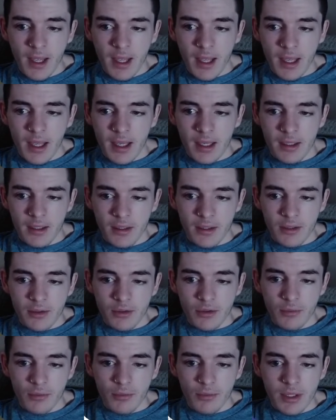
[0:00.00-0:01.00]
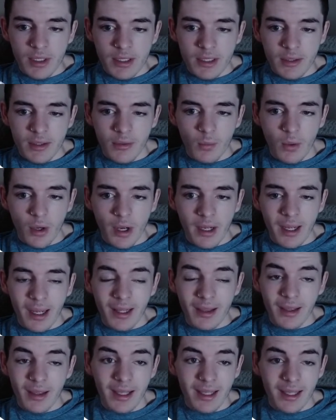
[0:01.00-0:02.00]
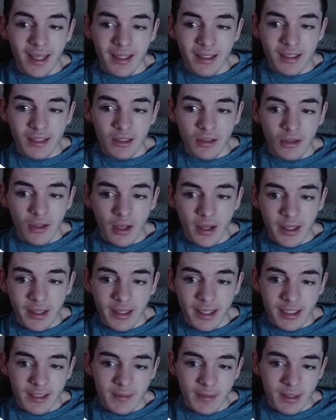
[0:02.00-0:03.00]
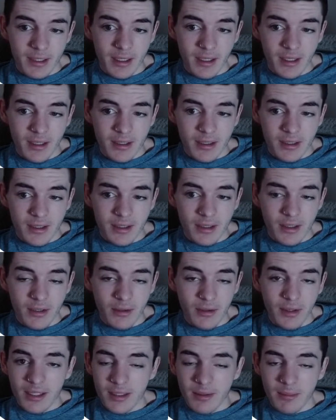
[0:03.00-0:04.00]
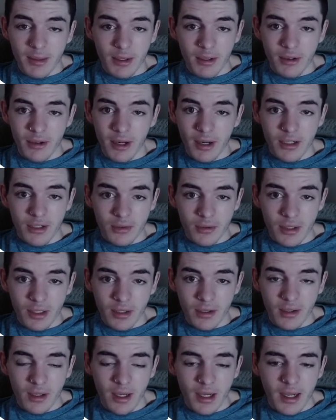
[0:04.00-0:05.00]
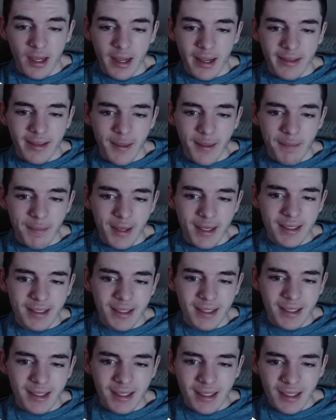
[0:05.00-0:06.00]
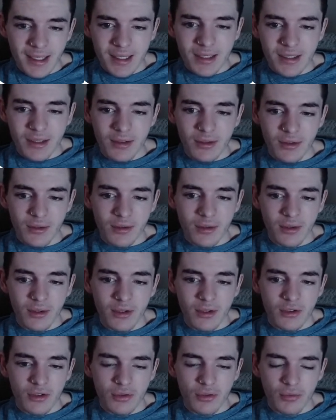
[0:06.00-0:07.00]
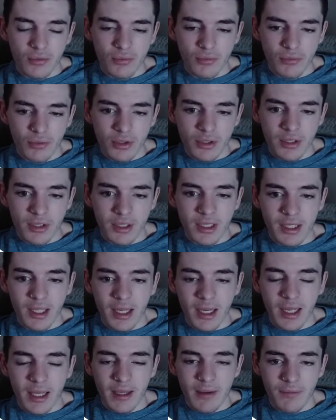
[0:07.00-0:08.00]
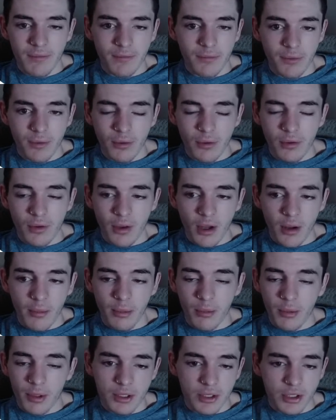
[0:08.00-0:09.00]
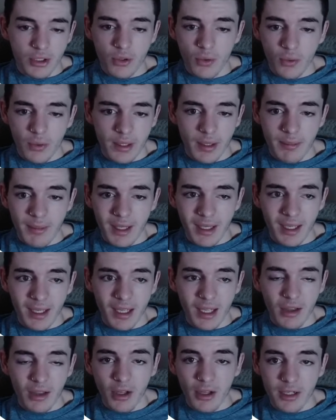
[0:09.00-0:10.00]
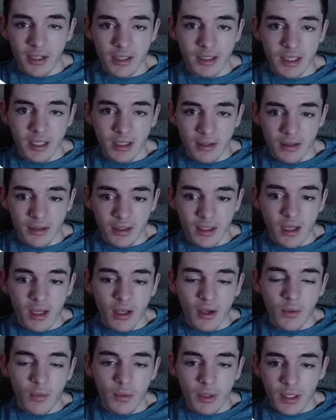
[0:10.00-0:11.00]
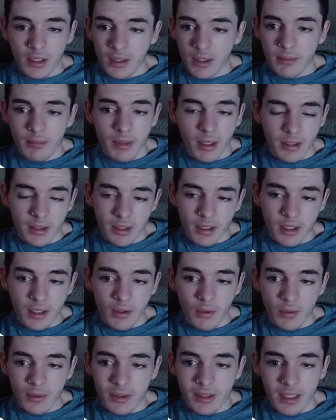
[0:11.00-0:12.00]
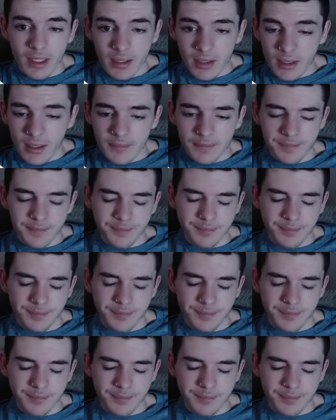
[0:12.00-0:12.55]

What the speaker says: And there's a reason why I like Etsy a lot, and that's because there is a barrier to entry there, and that makes it easier to really get a full operation going and making a lot of sales weekly, monthly, or daily.